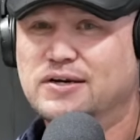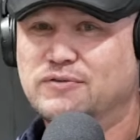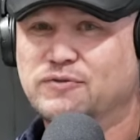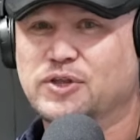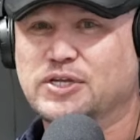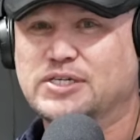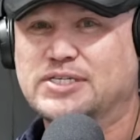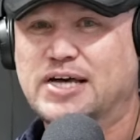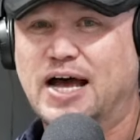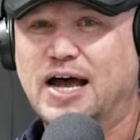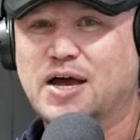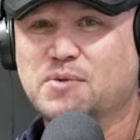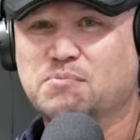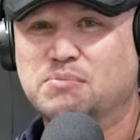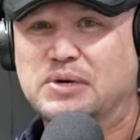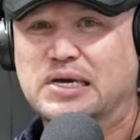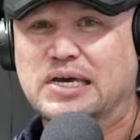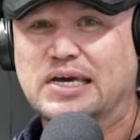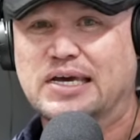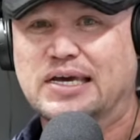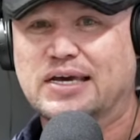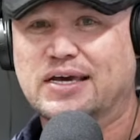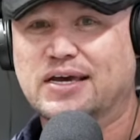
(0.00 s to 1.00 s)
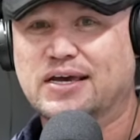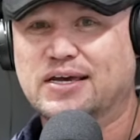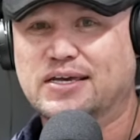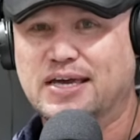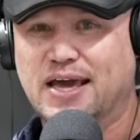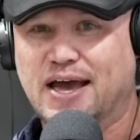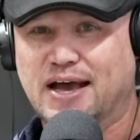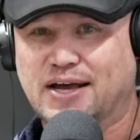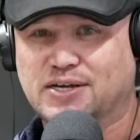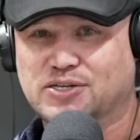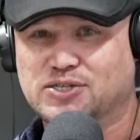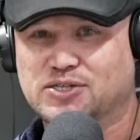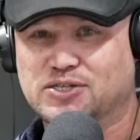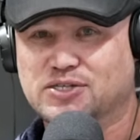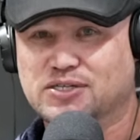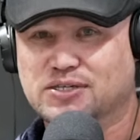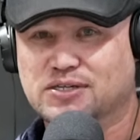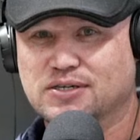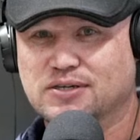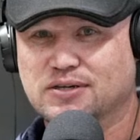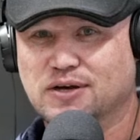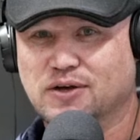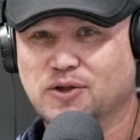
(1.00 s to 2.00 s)
For the time being,
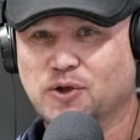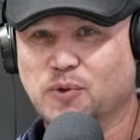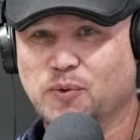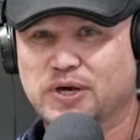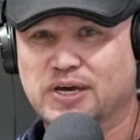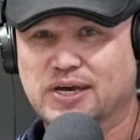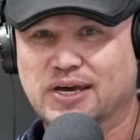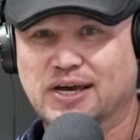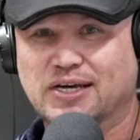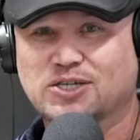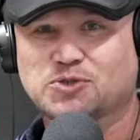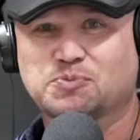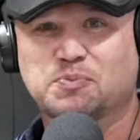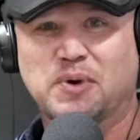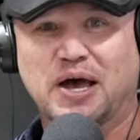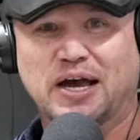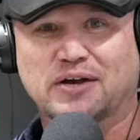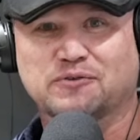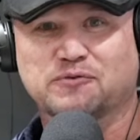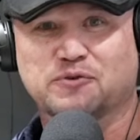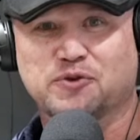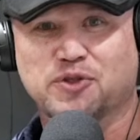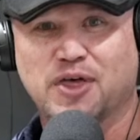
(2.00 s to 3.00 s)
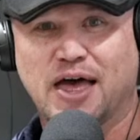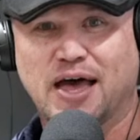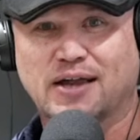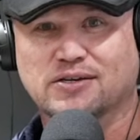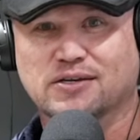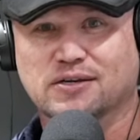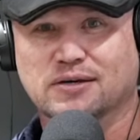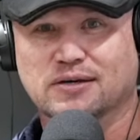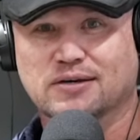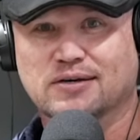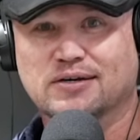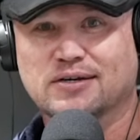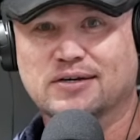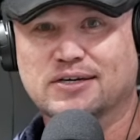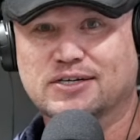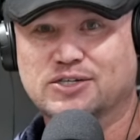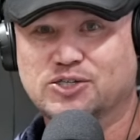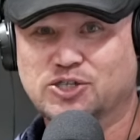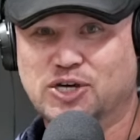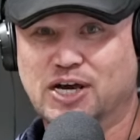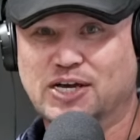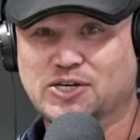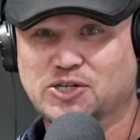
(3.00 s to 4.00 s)
yes, although we expect for that to
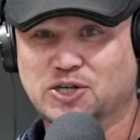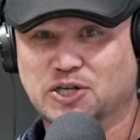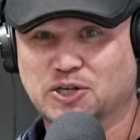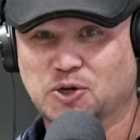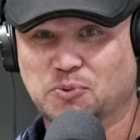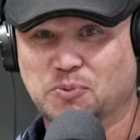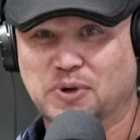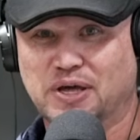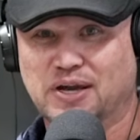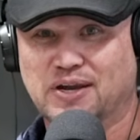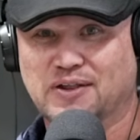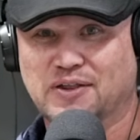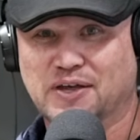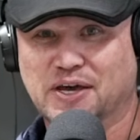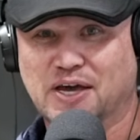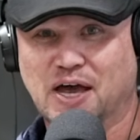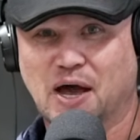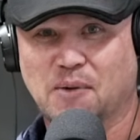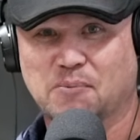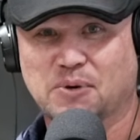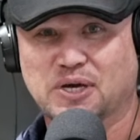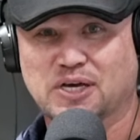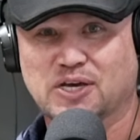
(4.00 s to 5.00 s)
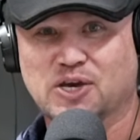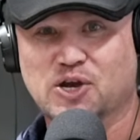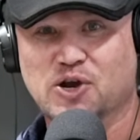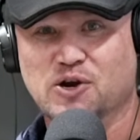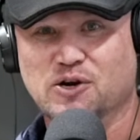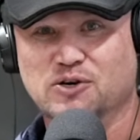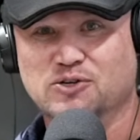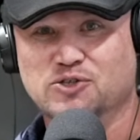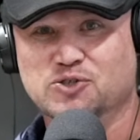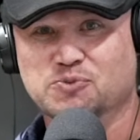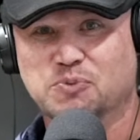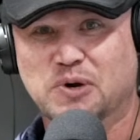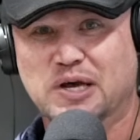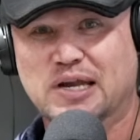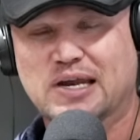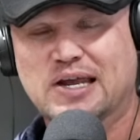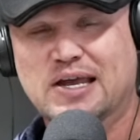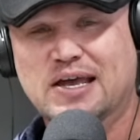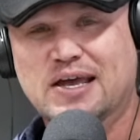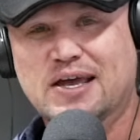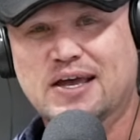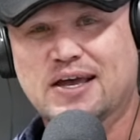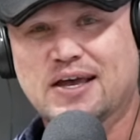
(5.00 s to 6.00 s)
change a little bit in the coming years,
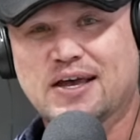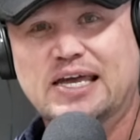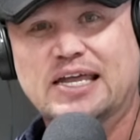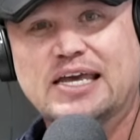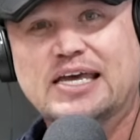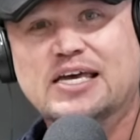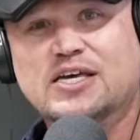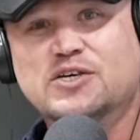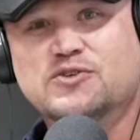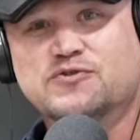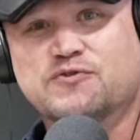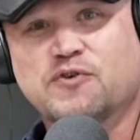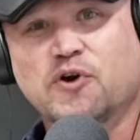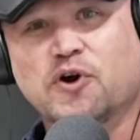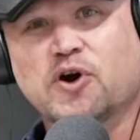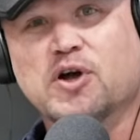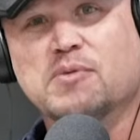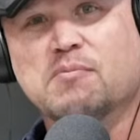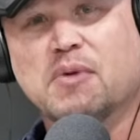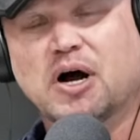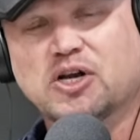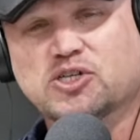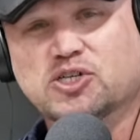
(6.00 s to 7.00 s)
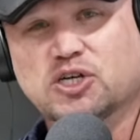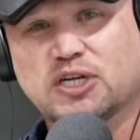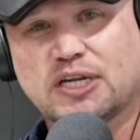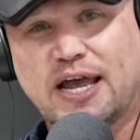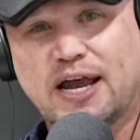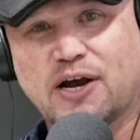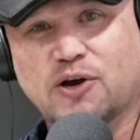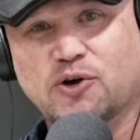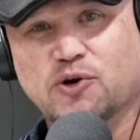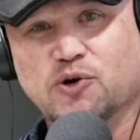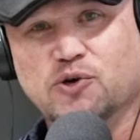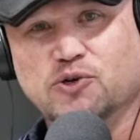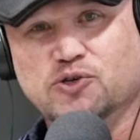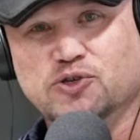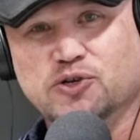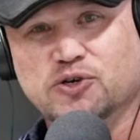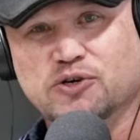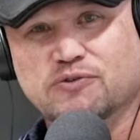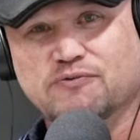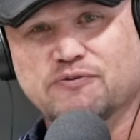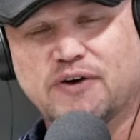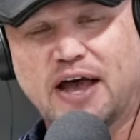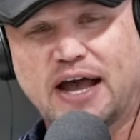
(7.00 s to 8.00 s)
but it is very much a Land
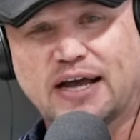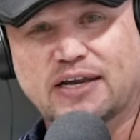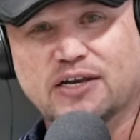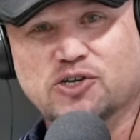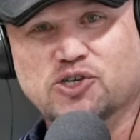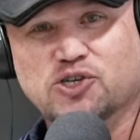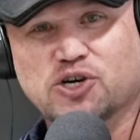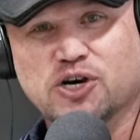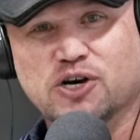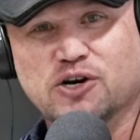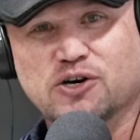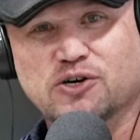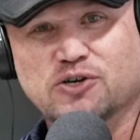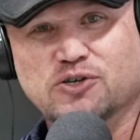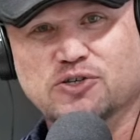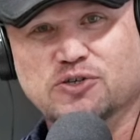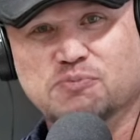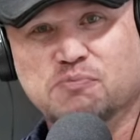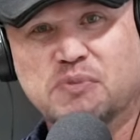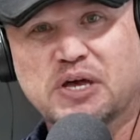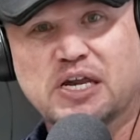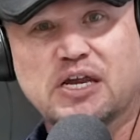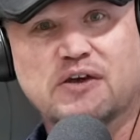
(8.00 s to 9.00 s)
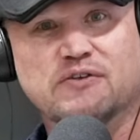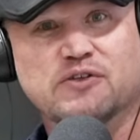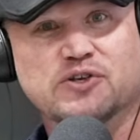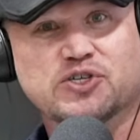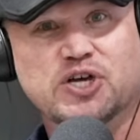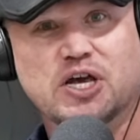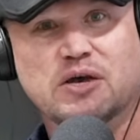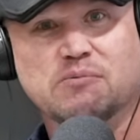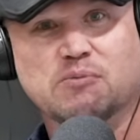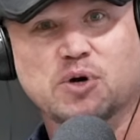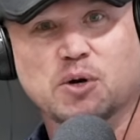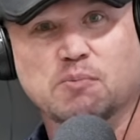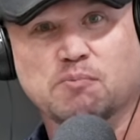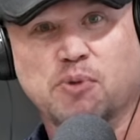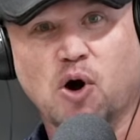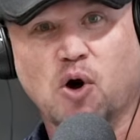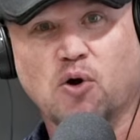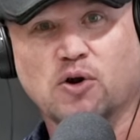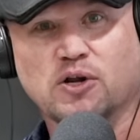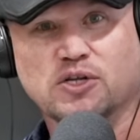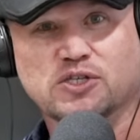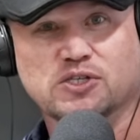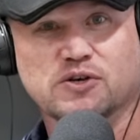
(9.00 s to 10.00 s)
Cruiser. In fact, it shares many of the same
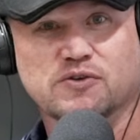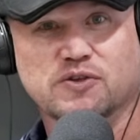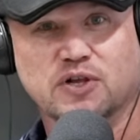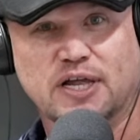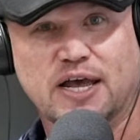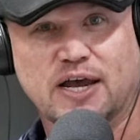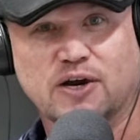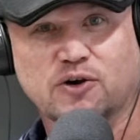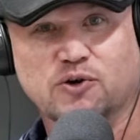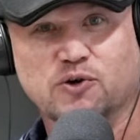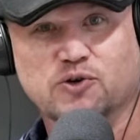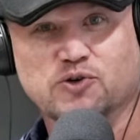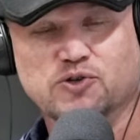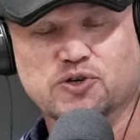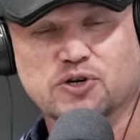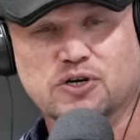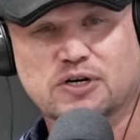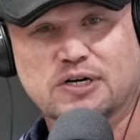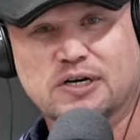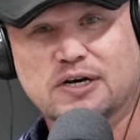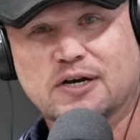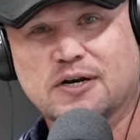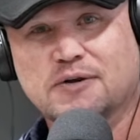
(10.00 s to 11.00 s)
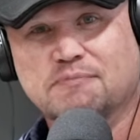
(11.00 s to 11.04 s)
components of the Land Cruiser.